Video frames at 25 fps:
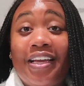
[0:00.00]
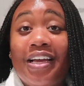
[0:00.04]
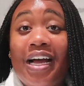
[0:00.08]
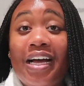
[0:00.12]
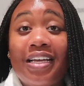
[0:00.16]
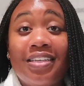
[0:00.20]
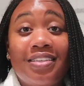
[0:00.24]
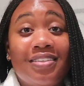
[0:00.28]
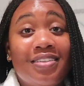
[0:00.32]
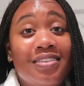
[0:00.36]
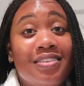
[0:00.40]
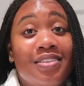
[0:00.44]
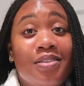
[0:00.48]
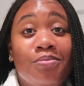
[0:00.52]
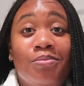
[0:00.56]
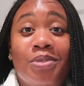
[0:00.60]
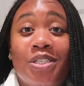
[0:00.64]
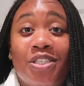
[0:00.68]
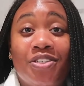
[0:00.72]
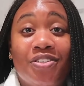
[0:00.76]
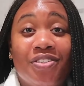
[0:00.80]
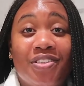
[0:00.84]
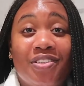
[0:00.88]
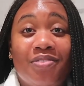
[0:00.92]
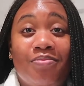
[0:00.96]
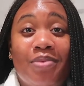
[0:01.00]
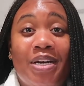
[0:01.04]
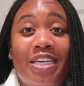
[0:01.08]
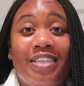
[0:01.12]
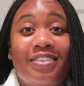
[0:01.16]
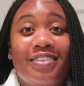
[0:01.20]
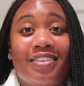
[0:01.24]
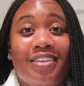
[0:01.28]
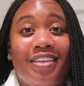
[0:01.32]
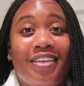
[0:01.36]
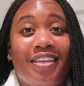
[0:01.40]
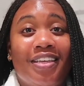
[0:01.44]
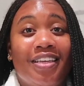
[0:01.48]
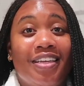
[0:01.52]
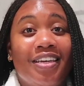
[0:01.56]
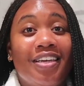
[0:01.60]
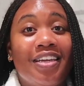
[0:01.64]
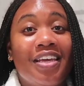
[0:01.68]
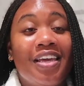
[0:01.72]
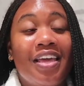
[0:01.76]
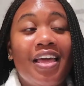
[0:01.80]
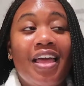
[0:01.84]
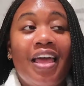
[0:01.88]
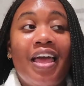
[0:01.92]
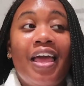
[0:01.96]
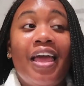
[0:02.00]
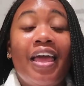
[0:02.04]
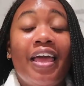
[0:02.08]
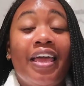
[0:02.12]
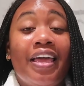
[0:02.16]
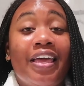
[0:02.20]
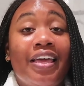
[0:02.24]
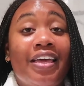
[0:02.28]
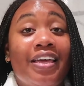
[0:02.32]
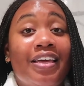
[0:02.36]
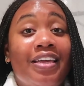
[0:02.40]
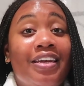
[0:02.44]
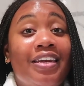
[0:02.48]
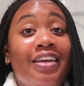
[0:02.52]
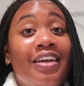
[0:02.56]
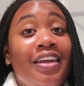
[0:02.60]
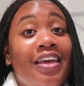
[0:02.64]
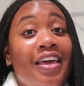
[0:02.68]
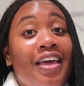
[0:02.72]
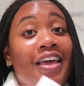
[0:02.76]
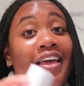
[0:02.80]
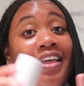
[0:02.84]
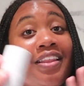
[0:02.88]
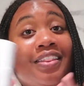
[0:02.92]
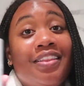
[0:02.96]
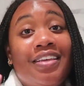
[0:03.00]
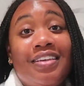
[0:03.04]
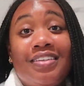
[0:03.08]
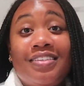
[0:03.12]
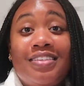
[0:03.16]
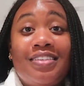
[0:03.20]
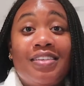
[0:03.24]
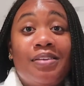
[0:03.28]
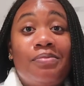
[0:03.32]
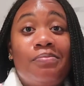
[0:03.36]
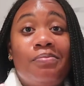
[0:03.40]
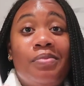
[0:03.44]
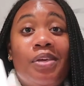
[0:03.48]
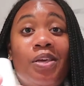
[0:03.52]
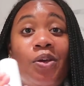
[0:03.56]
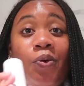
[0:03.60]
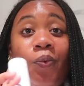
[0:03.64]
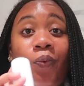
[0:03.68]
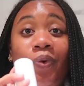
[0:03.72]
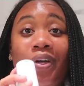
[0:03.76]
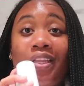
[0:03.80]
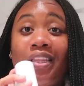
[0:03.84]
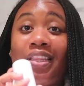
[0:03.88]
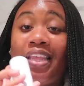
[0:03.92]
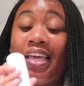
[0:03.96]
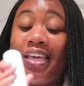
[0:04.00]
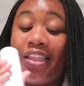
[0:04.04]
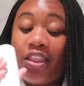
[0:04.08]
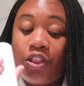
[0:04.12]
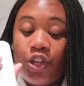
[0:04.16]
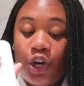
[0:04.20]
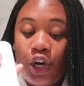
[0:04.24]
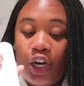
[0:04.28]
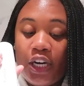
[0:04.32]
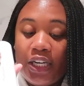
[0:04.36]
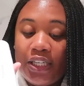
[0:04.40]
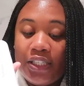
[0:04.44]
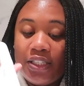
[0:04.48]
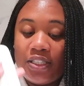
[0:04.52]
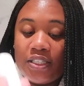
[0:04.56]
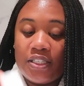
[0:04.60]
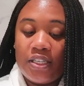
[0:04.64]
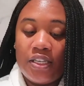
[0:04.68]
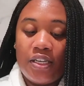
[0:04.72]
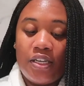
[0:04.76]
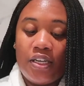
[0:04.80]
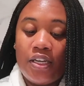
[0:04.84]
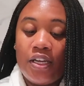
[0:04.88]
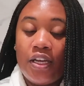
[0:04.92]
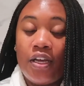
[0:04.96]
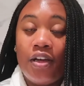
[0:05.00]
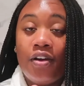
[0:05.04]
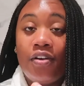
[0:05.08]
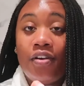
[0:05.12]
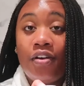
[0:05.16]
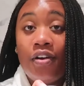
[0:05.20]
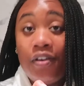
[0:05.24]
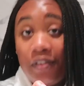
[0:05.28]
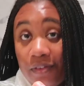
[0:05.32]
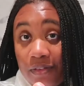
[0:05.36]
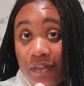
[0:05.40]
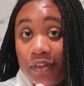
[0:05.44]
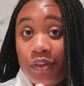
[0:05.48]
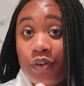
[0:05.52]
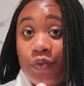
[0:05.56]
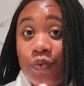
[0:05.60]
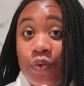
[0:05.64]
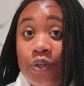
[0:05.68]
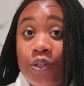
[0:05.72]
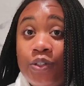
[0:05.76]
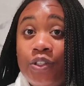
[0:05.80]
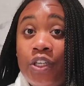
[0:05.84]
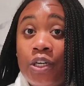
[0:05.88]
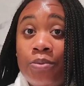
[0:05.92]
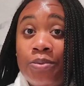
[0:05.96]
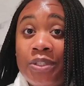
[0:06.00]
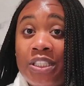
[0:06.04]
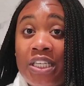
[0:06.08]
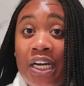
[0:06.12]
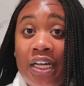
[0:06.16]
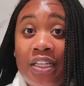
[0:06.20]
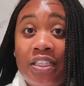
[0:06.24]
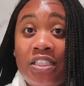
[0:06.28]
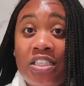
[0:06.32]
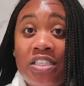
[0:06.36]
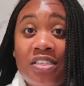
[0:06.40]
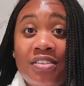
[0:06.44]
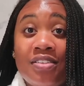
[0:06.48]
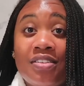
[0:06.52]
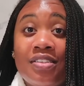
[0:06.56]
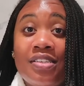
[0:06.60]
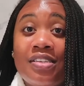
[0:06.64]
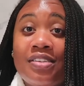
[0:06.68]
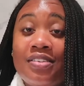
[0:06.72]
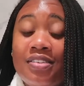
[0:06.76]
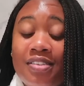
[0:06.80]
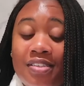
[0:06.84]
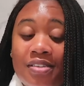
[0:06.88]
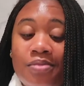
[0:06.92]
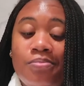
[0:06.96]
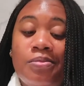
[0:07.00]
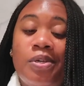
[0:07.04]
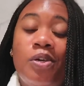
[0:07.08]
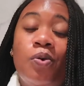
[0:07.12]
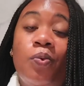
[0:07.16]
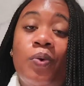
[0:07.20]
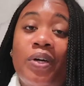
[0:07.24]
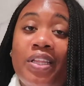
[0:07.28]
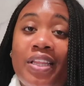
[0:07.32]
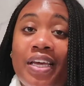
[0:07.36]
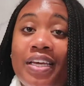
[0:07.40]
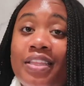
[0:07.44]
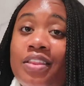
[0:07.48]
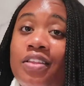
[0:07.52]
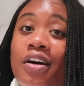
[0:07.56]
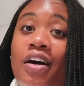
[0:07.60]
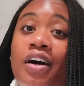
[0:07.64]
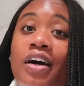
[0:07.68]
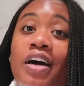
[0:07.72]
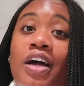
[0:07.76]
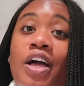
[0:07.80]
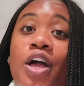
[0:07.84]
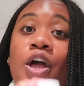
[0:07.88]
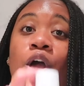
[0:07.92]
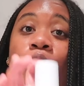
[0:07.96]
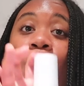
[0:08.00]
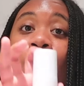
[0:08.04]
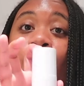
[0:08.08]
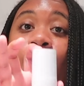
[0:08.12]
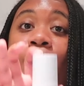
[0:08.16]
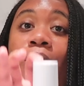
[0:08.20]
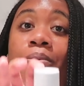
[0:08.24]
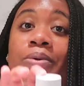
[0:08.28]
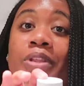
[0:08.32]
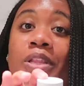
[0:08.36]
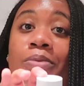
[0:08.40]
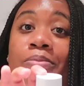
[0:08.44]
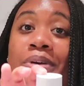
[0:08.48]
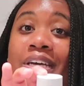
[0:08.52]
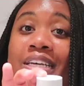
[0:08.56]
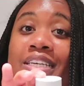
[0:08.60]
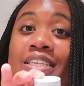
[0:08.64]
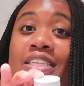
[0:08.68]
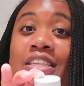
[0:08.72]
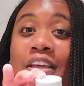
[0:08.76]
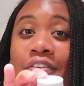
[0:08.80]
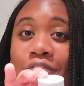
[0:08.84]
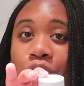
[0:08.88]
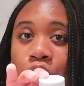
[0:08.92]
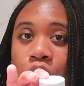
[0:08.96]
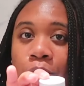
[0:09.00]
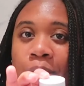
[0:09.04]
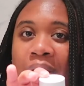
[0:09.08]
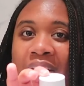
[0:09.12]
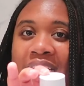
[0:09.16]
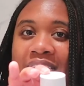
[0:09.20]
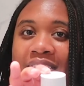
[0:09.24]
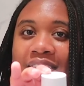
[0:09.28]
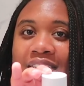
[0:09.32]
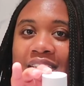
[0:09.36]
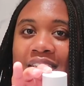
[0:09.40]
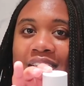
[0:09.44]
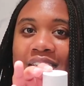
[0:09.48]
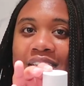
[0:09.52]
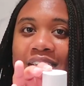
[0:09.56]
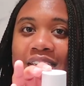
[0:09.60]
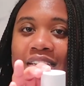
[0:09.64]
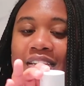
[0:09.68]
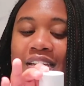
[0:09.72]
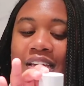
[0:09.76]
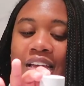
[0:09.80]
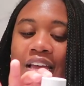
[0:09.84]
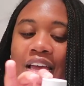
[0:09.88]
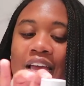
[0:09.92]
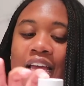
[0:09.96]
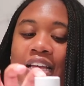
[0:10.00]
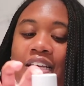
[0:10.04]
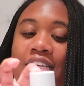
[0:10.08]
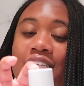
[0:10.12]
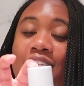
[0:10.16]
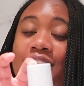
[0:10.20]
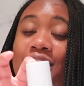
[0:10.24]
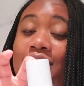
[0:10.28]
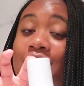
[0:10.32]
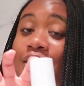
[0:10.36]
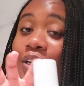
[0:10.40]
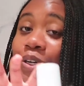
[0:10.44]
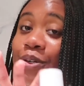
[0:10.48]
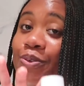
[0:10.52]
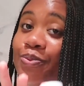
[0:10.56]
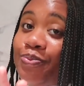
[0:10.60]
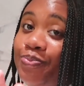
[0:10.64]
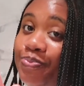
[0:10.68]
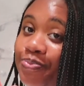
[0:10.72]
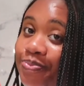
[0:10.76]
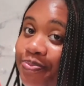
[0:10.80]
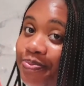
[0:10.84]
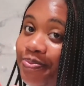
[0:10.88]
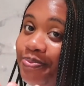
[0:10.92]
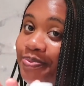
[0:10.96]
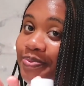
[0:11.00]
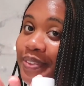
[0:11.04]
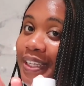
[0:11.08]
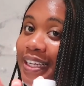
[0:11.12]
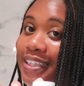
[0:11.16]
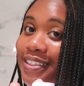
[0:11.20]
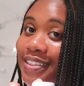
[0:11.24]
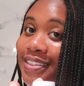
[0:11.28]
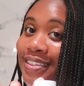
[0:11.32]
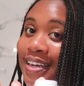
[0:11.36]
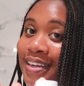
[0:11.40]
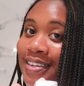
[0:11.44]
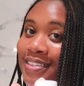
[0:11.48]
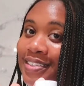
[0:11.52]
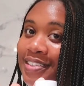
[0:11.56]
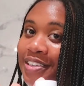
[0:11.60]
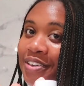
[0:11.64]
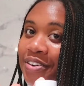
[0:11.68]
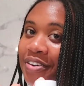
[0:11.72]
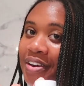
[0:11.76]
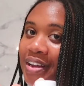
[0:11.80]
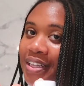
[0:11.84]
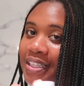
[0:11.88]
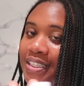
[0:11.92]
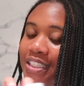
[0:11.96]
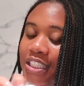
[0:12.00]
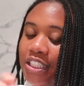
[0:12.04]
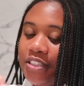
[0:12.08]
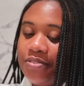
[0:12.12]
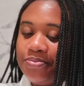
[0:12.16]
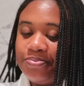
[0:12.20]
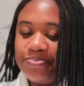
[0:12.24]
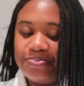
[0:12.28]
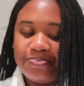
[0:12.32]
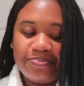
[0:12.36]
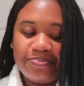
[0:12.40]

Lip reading: I sent them pictures of my skin, and they sent me what they thought, real dermatologists sent me what they thought would be the best for my skin. So shout out to Curology.